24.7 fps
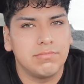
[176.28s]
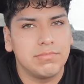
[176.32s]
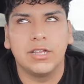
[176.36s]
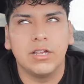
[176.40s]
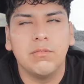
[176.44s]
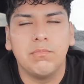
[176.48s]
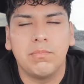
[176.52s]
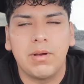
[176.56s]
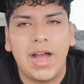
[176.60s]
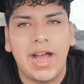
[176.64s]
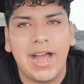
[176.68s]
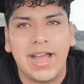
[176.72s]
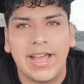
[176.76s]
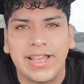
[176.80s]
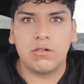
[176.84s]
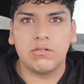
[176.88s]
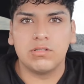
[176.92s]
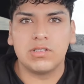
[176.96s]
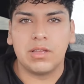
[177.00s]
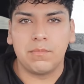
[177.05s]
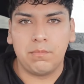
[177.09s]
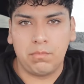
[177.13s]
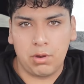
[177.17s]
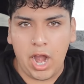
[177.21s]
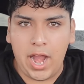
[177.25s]
goodbye. I
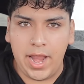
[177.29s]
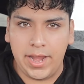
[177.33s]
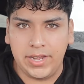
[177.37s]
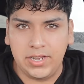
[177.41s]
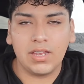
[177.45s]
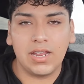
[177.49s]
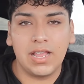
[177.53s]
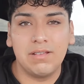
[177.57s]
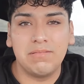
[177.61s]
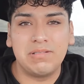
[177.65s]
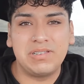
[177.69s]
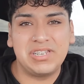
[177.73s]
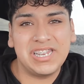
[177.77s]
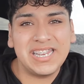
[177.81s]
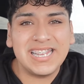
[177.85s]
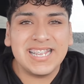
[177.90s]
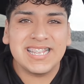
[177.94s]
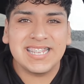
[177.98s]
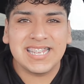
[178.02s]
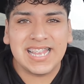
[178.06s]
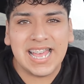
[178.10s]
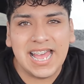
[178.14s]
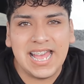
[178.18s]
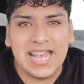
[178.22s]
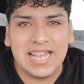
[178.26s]
was like, Bryan, if she
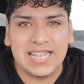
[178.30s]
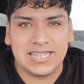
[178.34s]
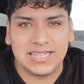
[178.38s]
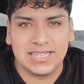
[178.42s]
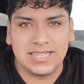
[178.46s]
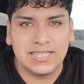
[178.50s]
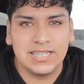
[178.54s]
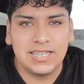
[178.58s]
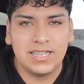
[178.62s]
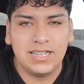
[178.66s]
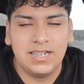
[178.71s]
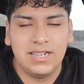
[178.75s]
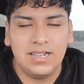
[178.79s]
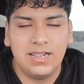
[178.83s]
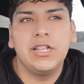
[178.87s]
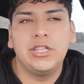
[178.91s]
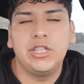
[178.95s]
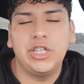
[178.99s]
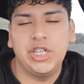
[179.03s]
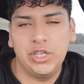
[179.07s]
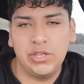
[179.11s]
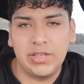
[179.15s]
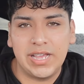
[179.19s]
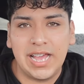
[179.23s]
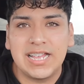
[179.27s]
says,
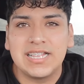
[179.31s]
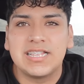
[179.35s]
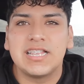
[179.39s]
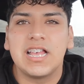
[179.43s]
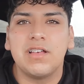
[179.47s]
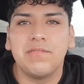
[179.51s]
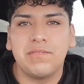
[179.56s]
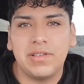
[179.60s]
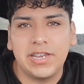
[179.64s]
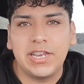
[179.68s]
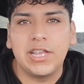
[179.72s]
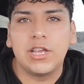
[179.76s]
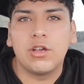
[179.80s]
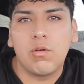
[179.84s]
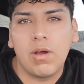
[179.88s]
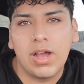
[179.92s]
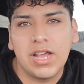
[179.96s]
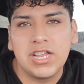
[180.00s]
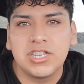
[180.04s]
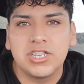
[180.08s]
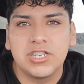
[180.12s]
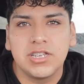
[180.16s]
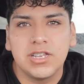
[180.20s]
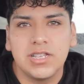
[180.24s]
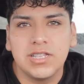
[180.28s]
do you guys have any
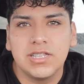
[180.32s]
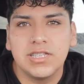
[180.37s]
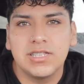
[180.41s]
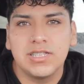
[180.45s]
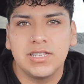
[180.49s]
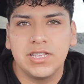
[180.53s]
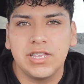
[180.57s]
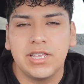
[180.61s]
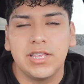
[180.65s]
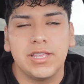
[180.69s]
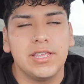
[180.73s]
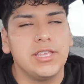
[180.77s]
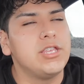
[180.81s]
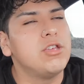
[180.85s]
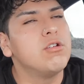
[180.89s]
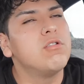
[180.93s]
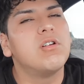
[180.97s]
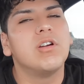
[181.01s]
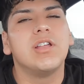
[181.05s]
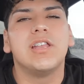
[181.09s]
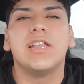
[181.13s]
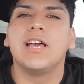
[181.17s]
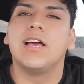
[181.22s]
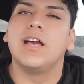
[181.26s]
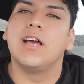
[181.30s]
questions? You
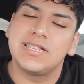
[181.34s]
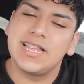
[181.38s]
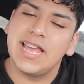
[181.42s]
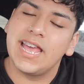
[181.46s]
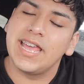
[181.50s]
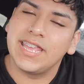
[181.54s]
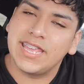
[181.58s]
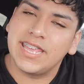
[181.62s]
gonna say,